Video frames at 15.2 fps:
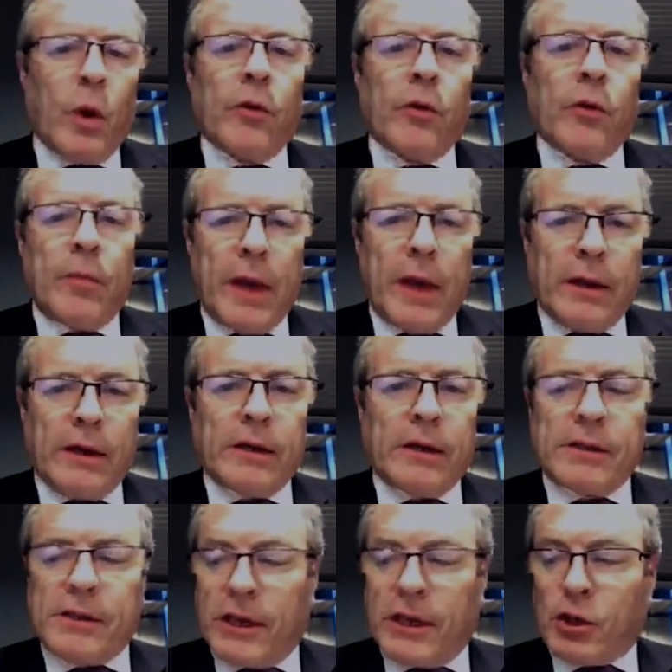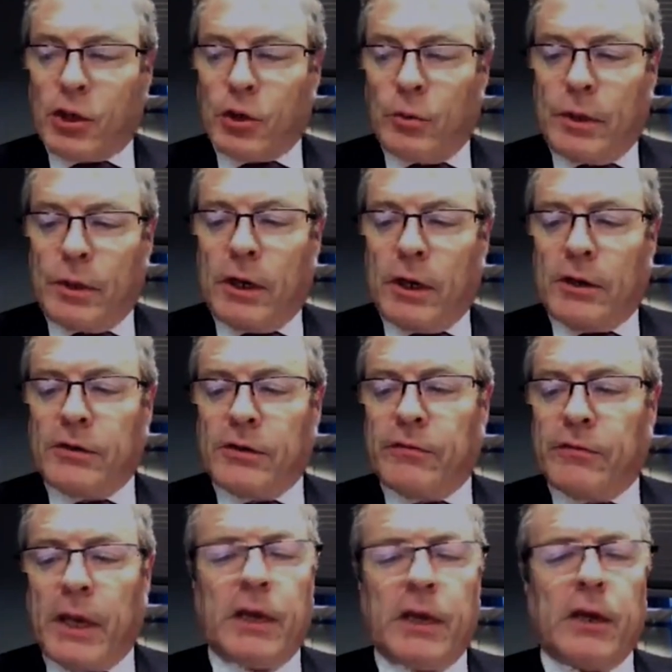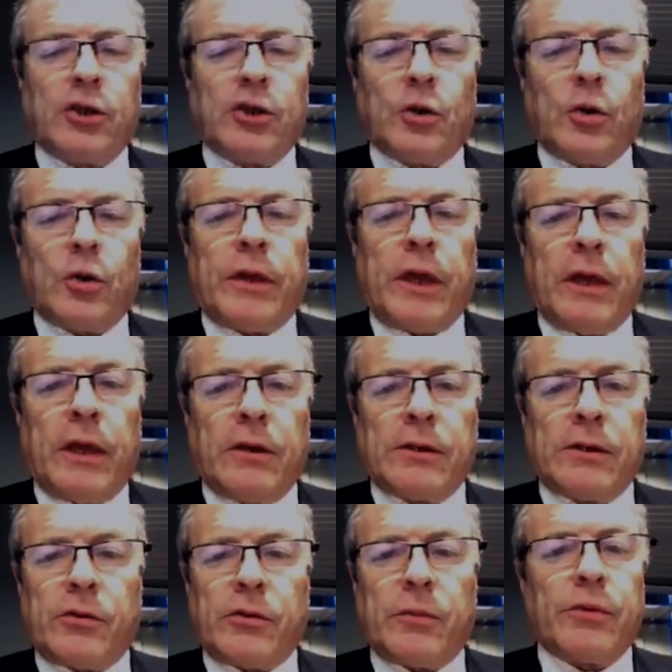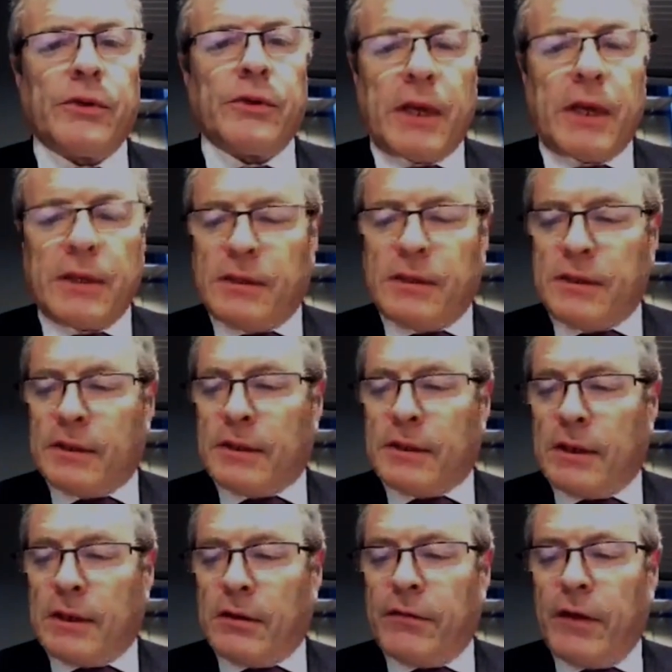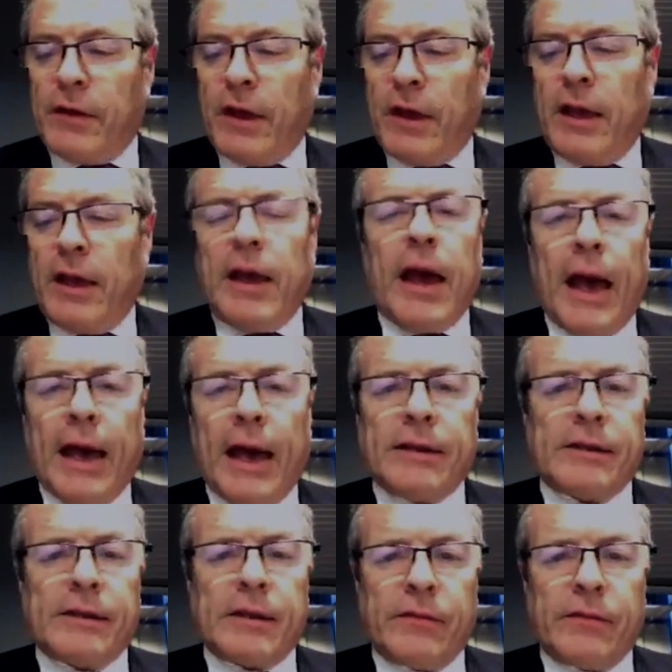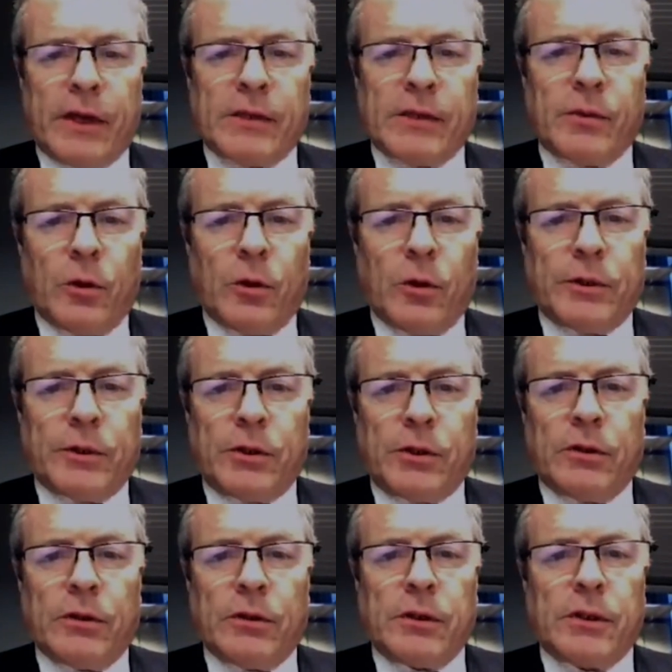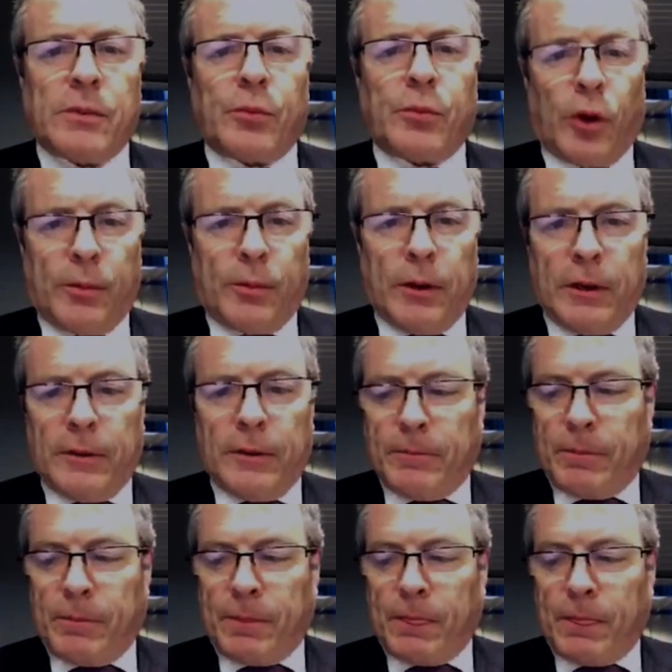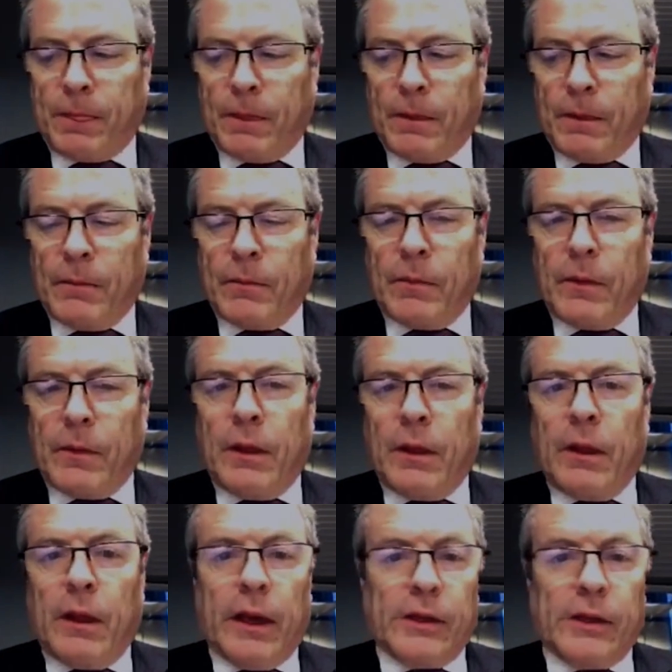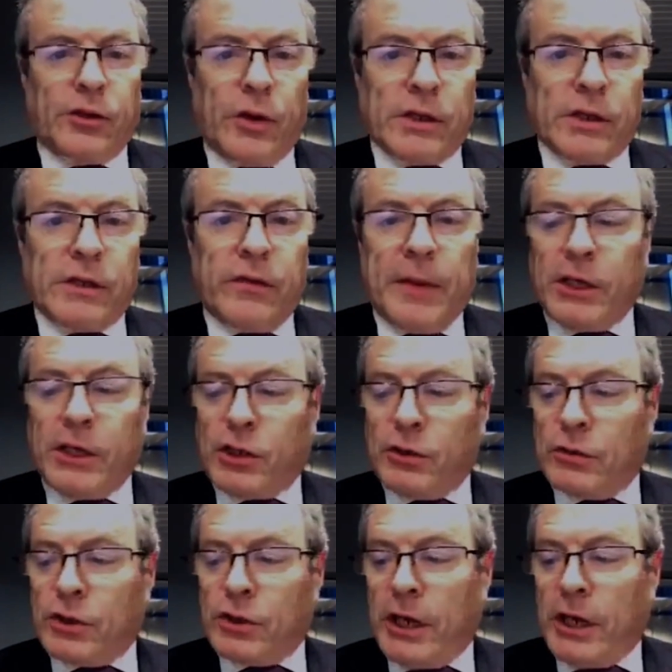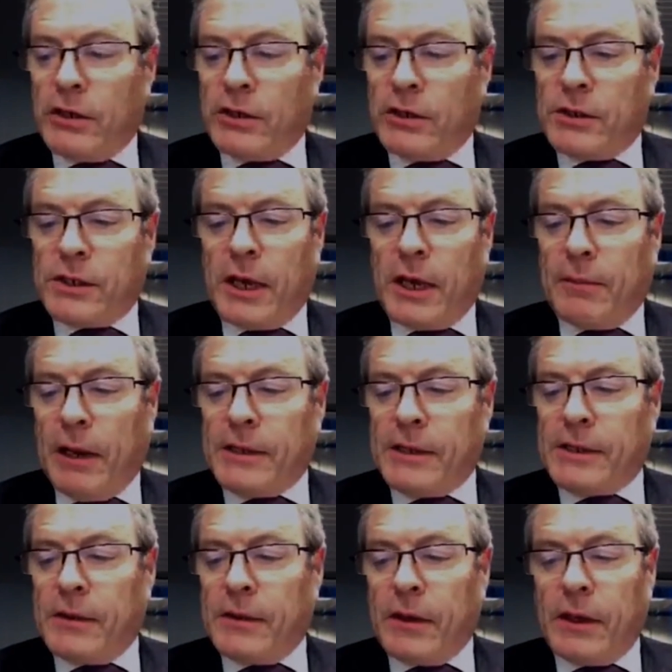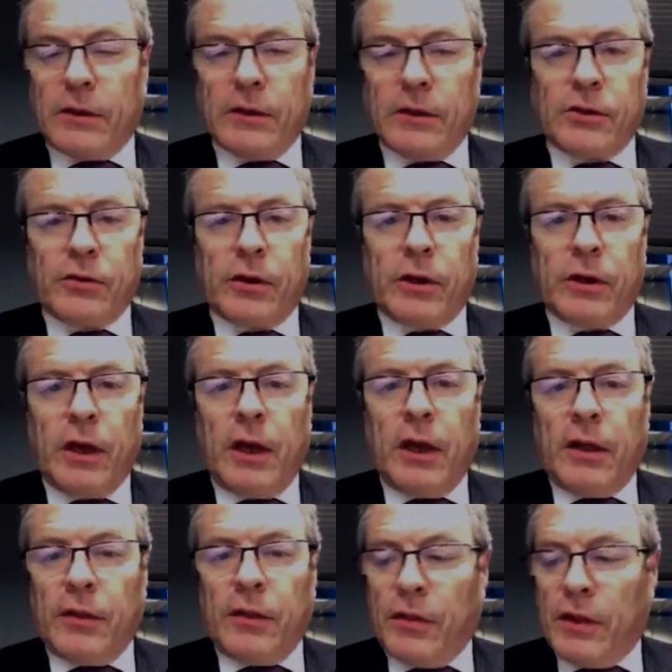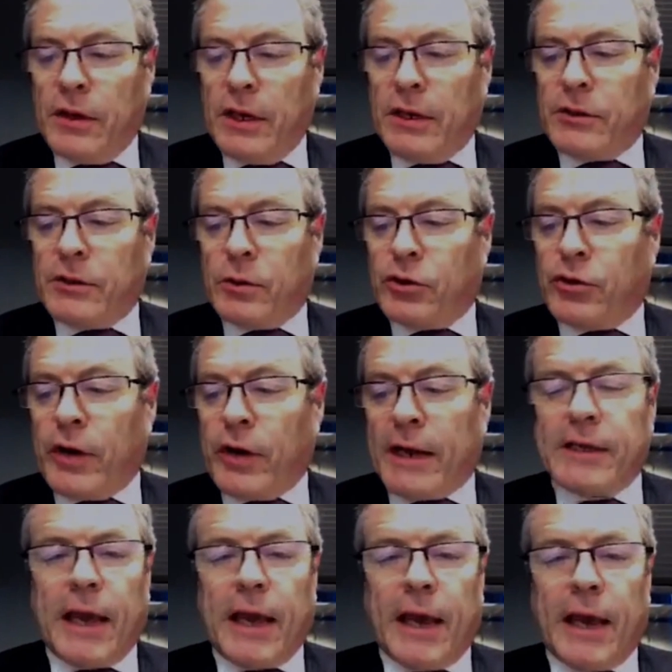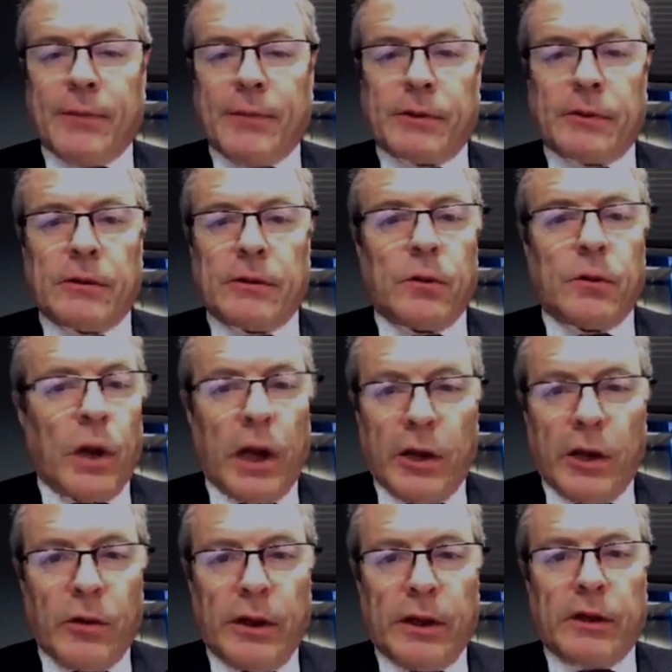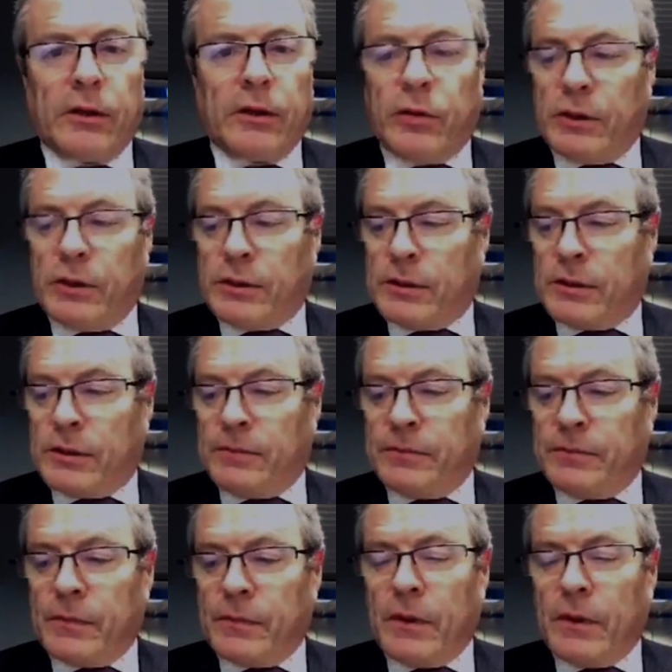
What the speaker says: will remain an essential part of making sure the industry presents itself and its investment opportunities properly. As transformational changes take place in the industry, the need to attract capital will only increase.